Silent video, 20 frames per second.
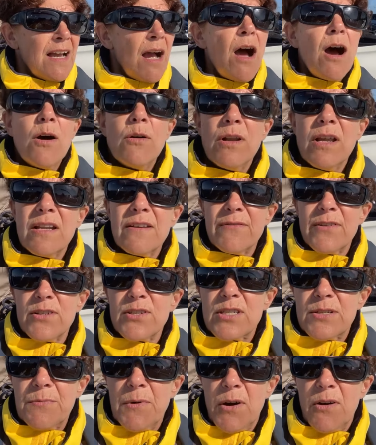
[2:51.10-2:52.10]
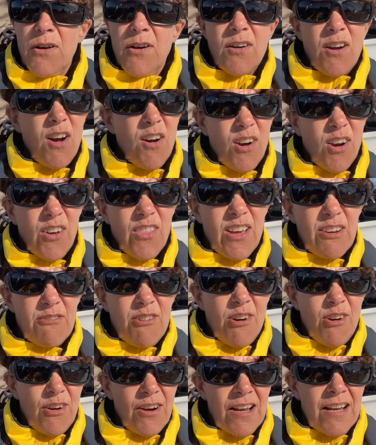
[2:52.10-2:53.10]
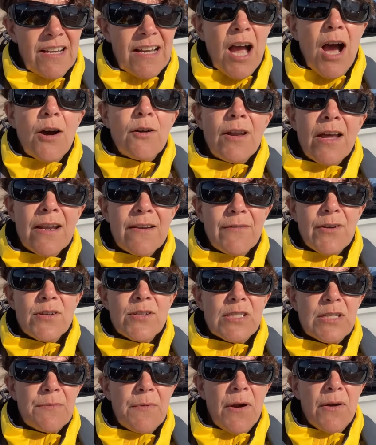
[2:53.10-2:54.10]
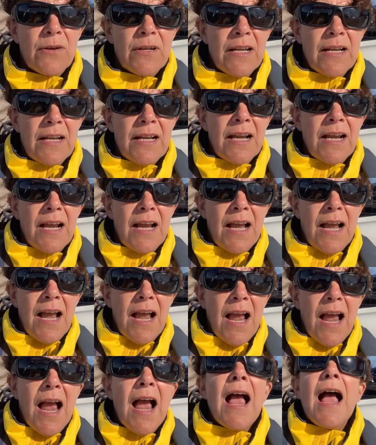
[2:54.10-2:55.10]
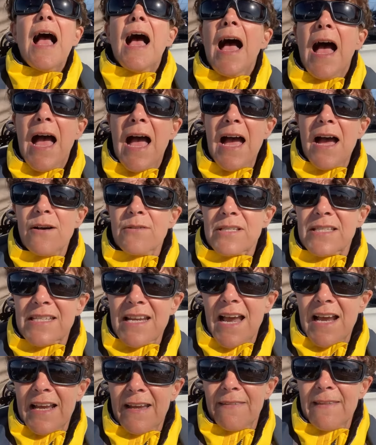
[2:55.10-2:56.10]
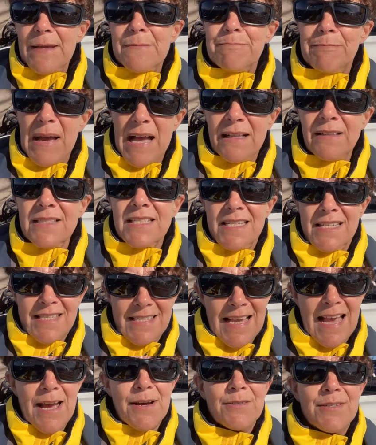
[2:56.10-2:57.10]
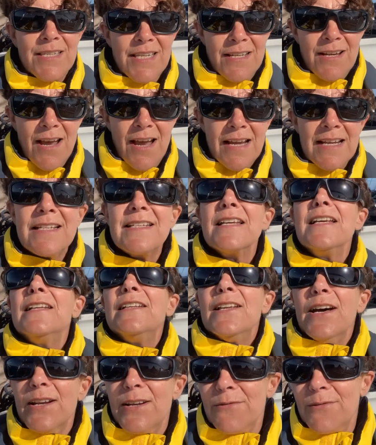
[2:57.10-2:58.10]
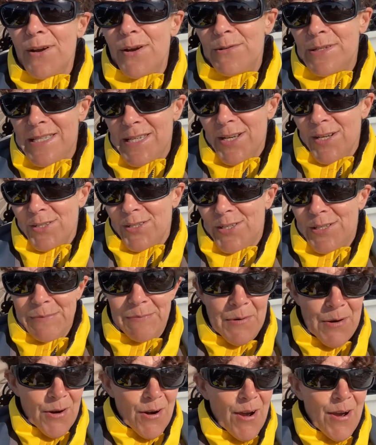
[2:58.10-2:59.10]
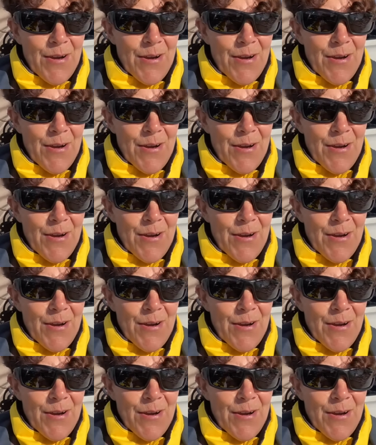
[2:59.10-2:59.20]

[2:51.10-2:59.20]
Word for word: Oh, London tomorrow. Oh, I got that wrong. Oh, Lunna Voe's tomorrow. Outstack and then Balta Sound tonight. Lunna Voe is lunch tomorrow.